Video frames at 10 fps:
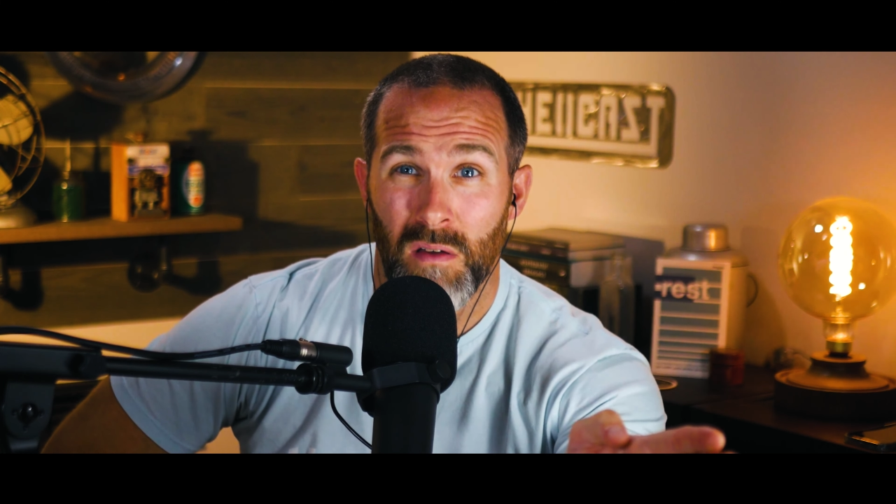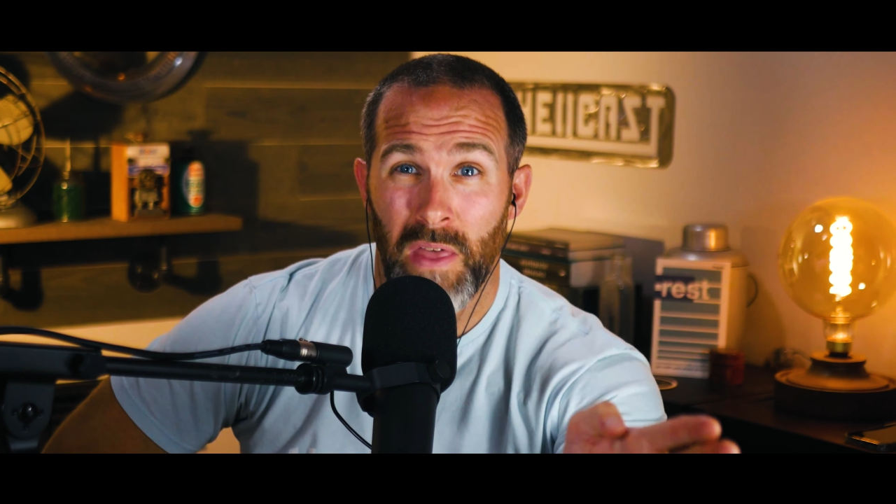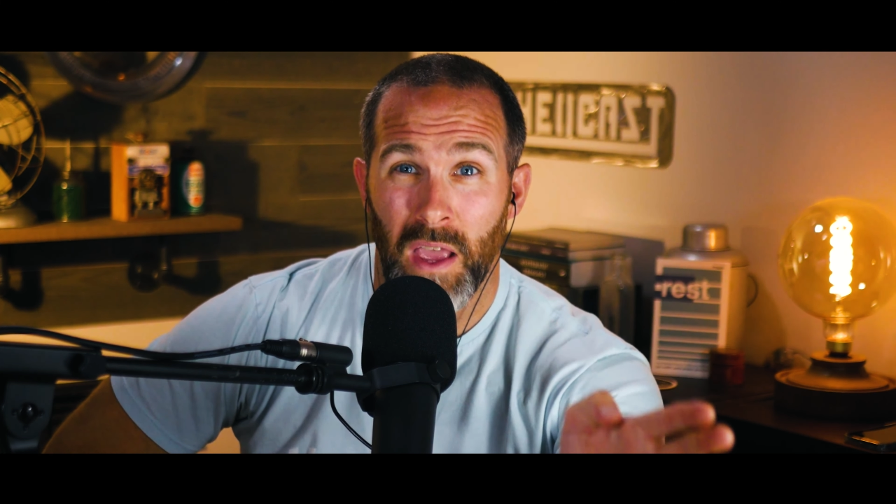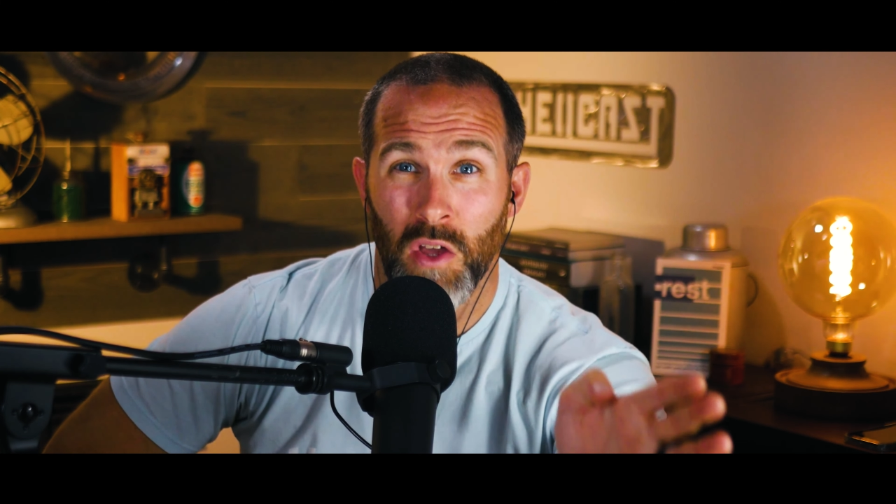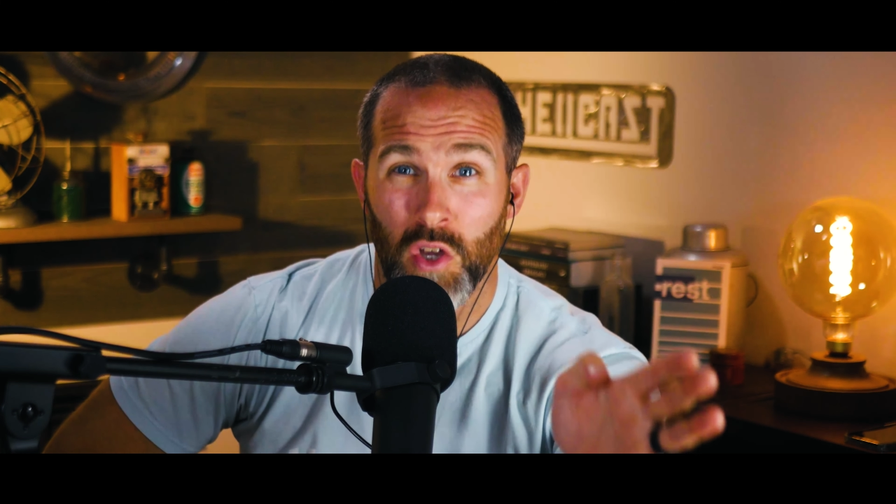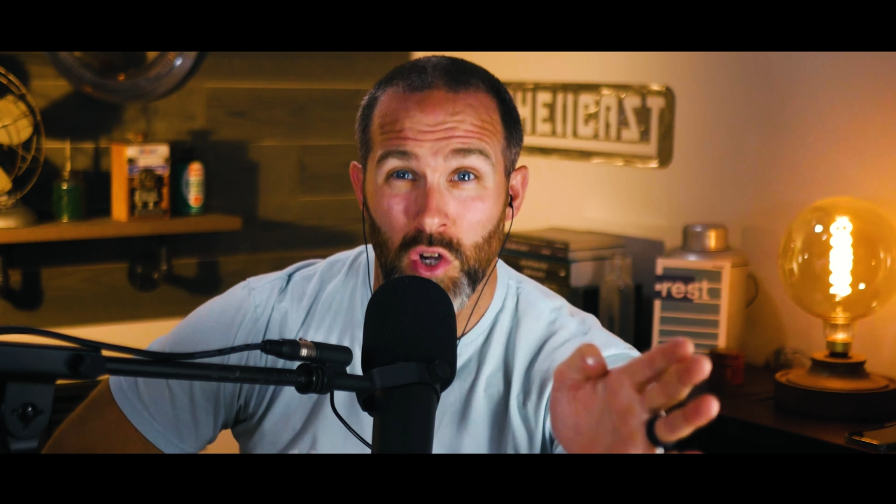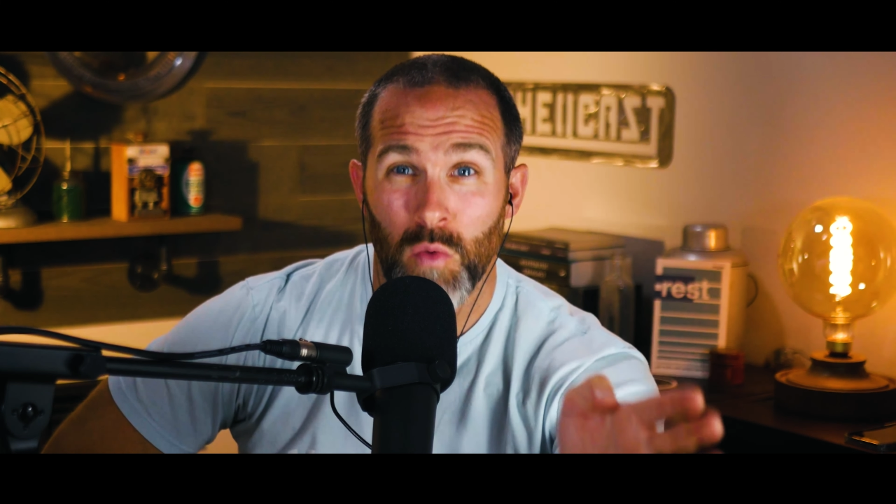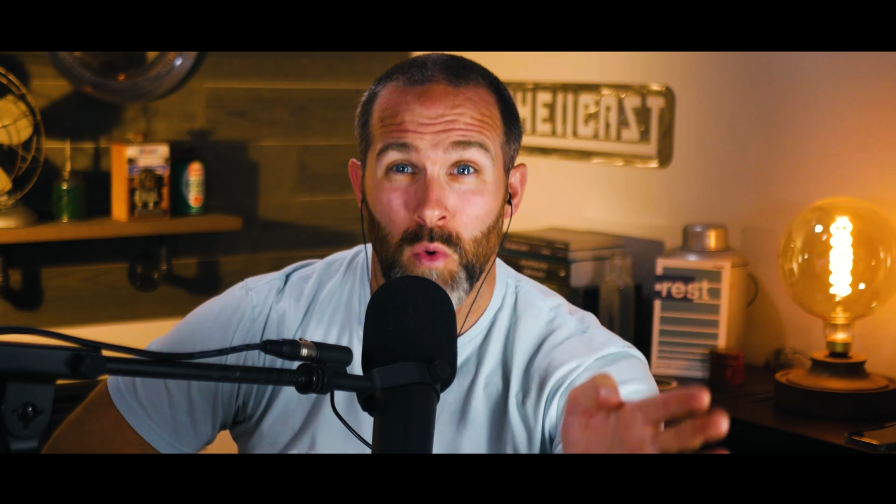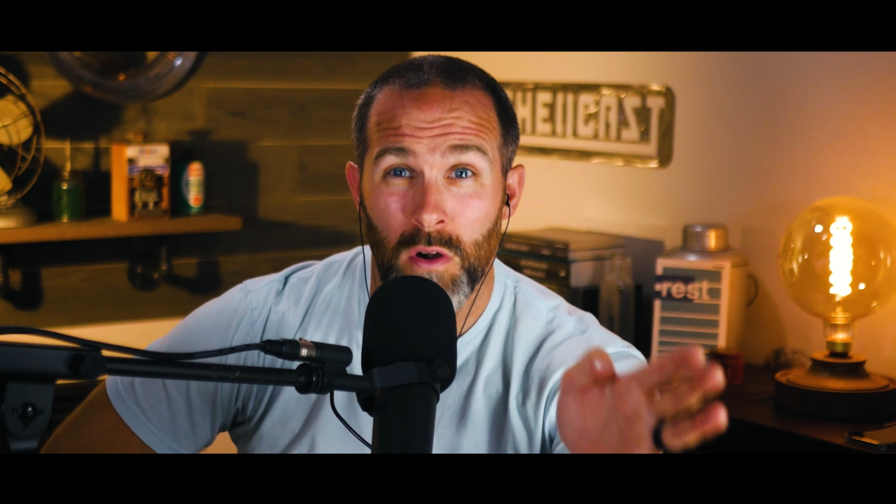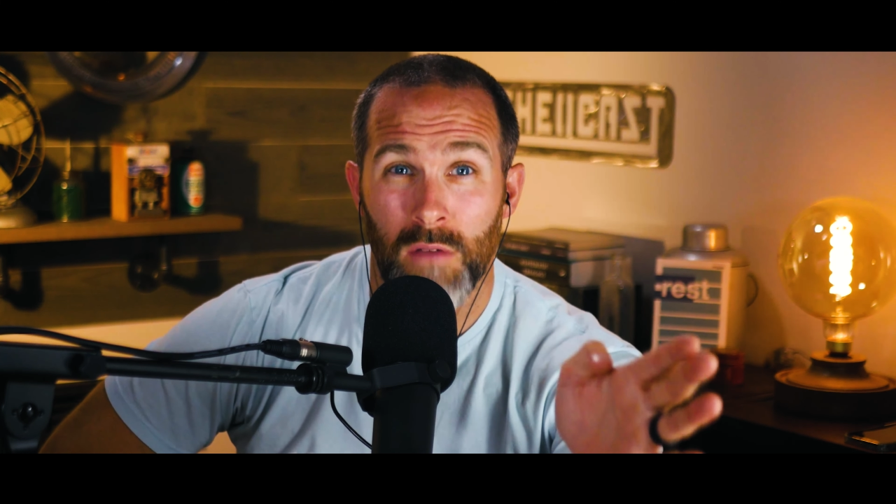like a
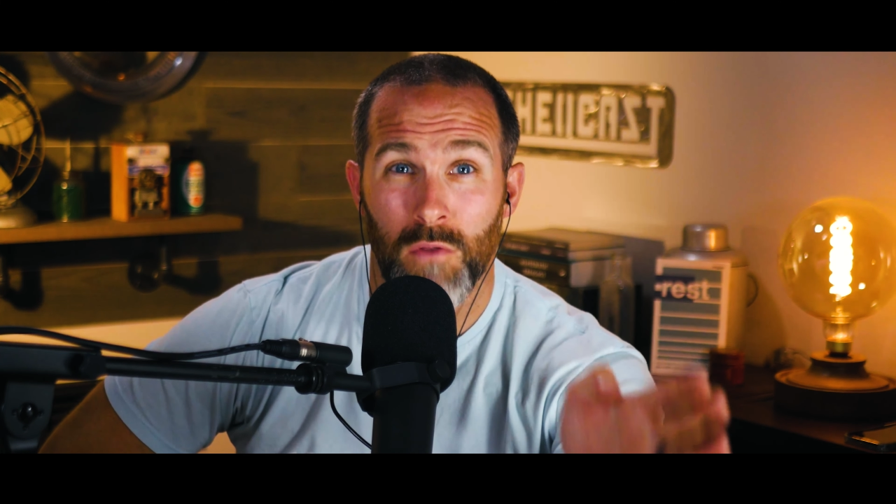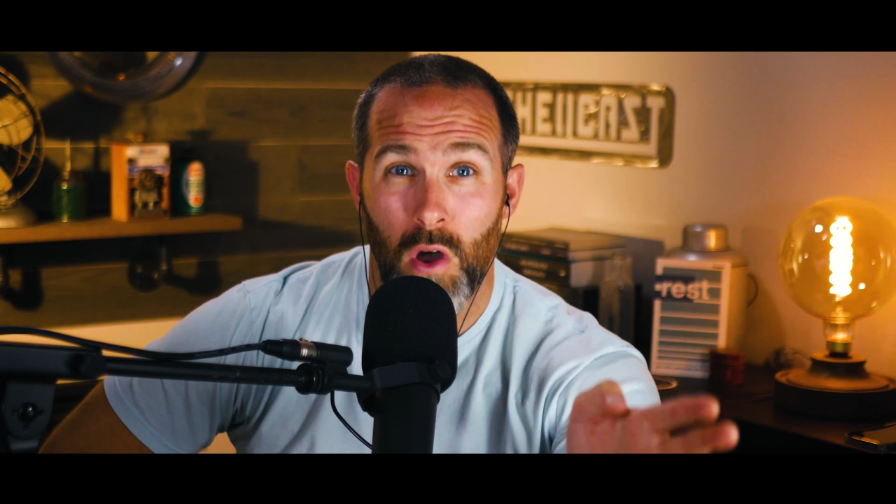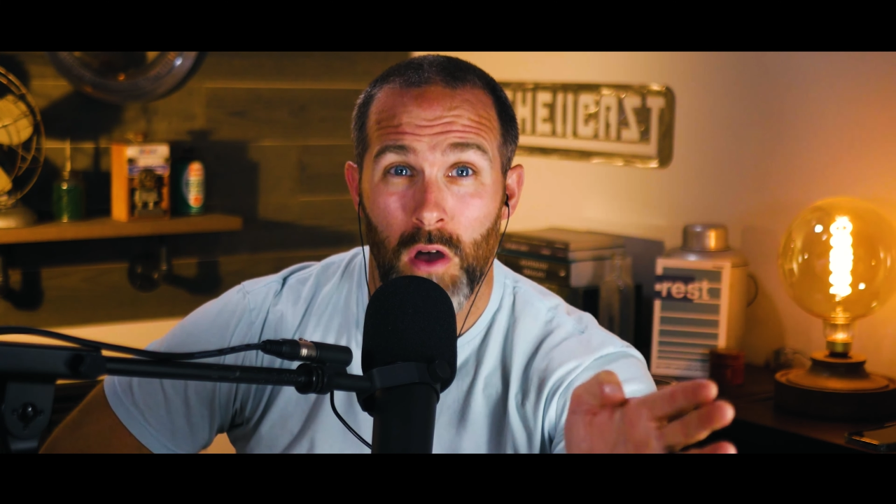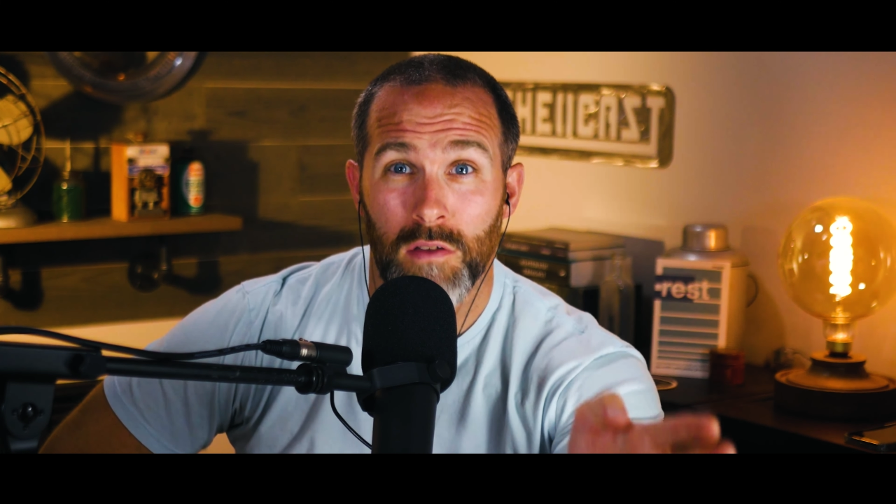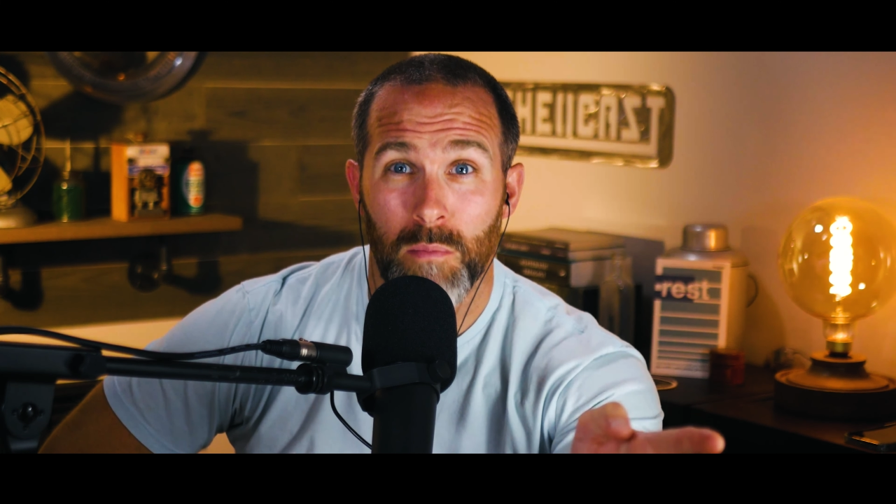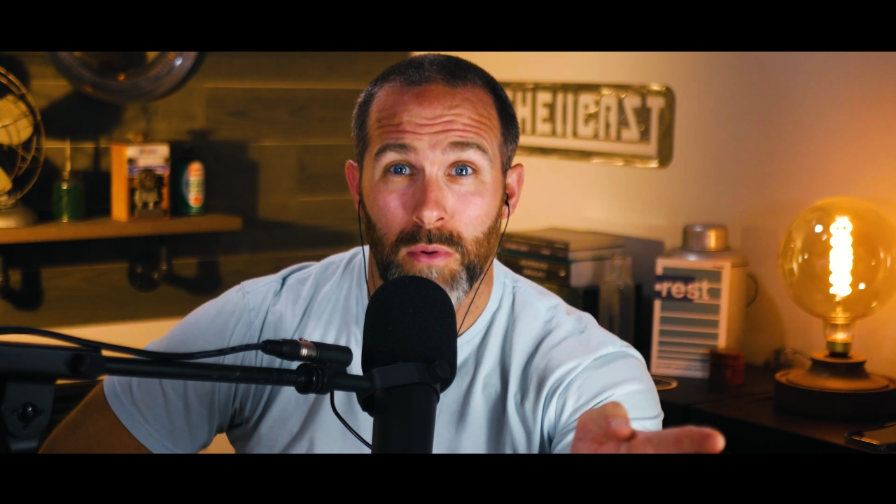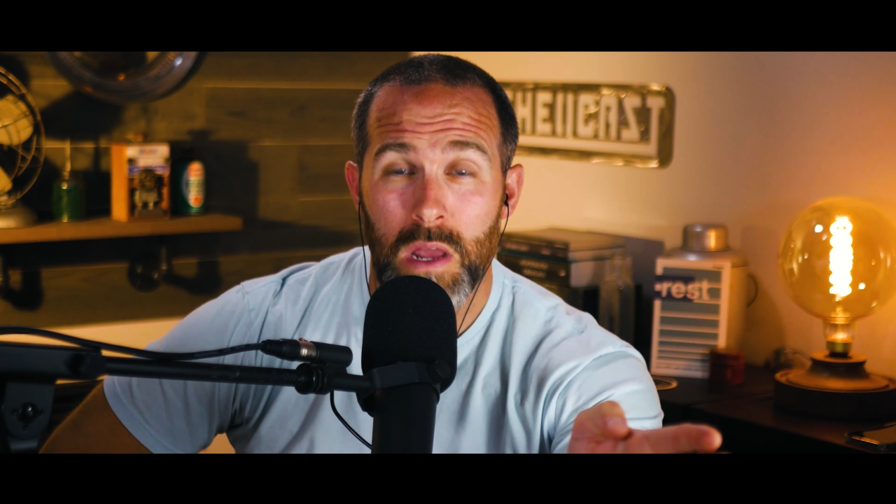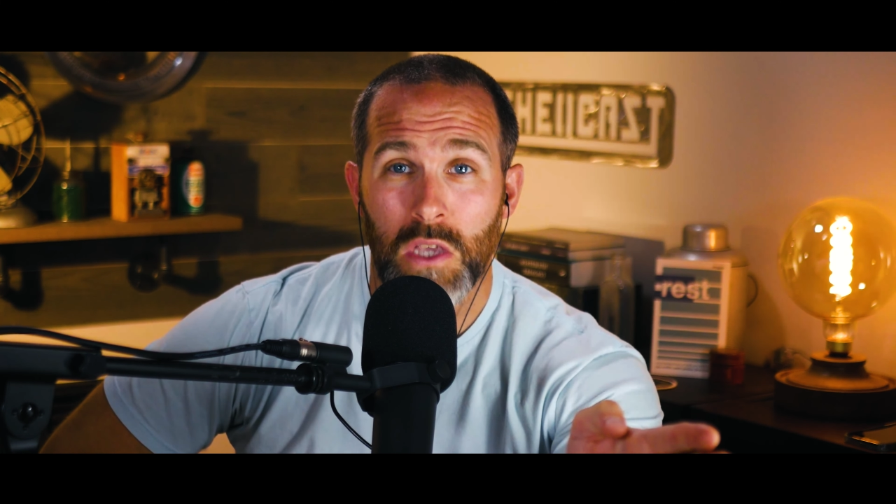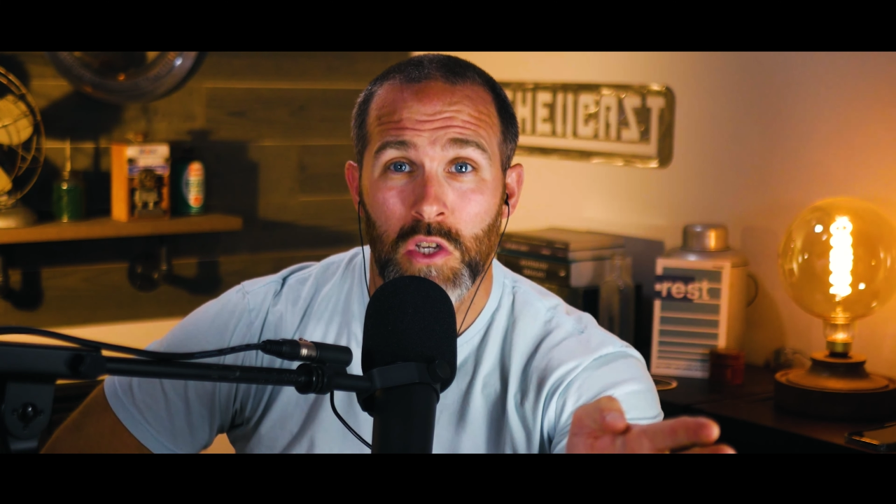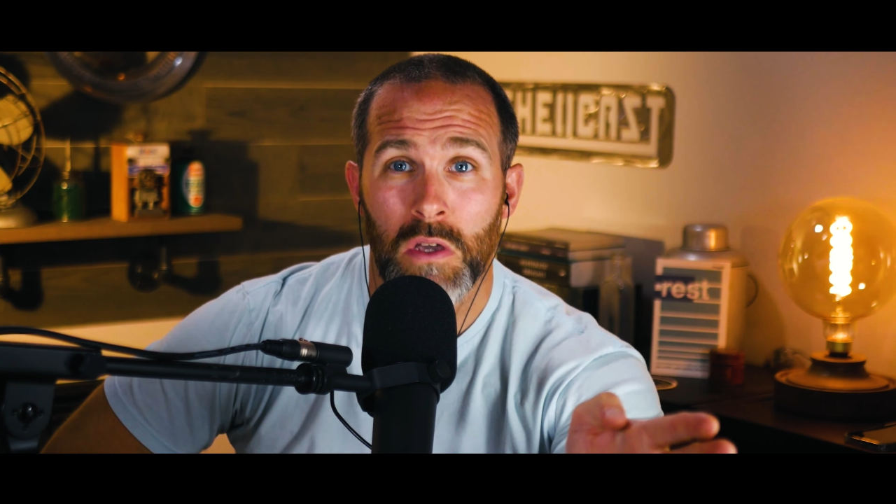good word of law to
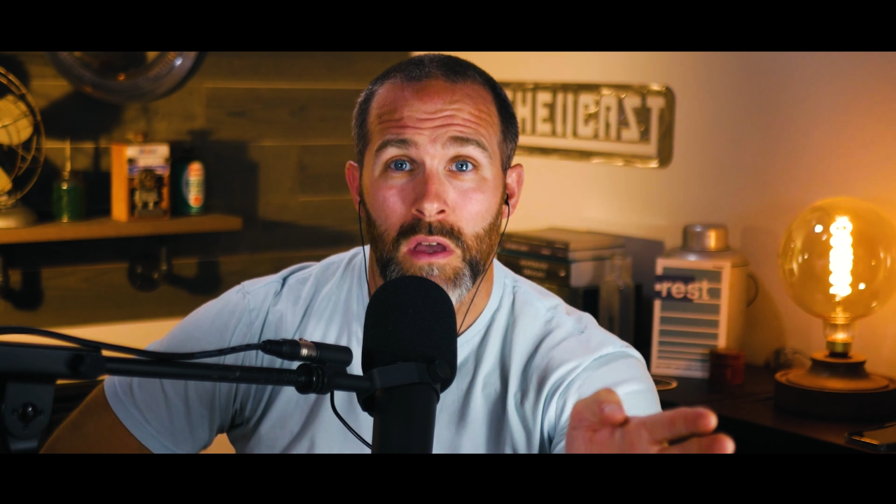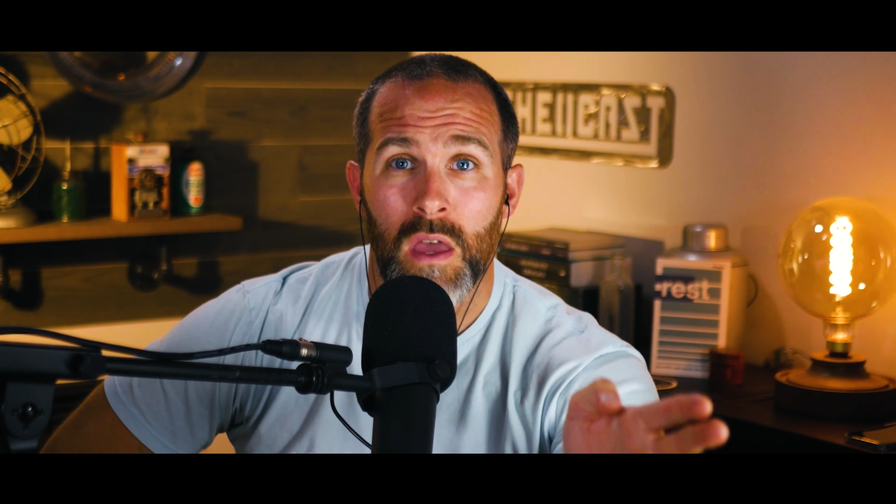preach?